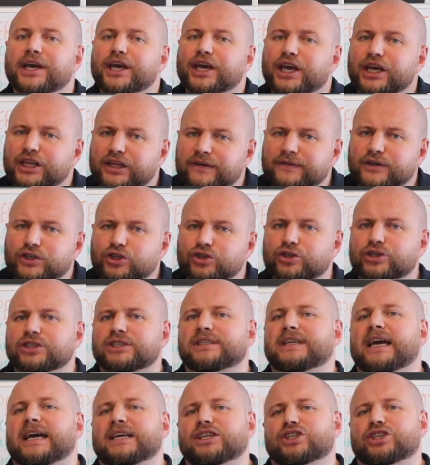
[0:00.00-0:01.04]

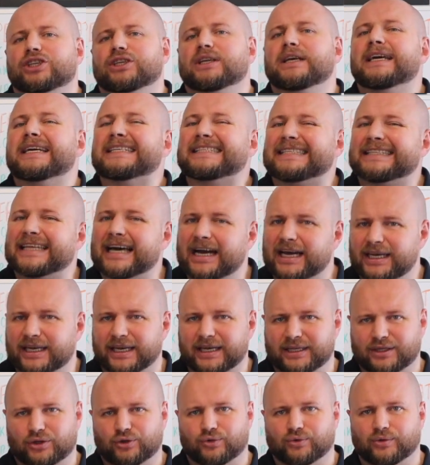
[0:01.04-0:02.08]
individualization is tied
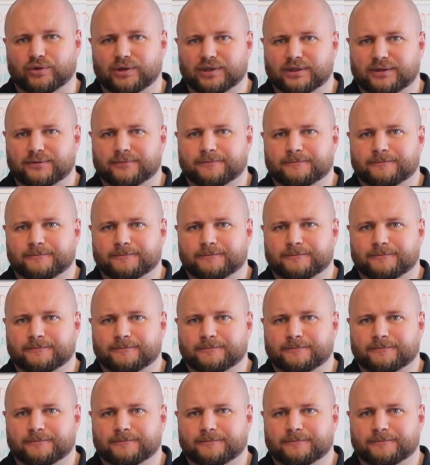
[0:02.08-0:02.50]
into it.